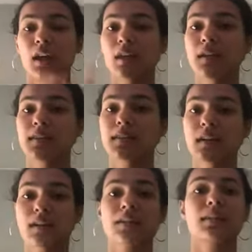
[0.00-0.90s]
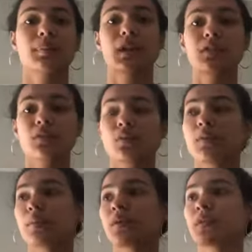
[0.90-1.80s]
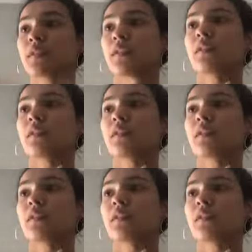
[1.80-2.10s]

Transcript: That's like concept art, storyboards,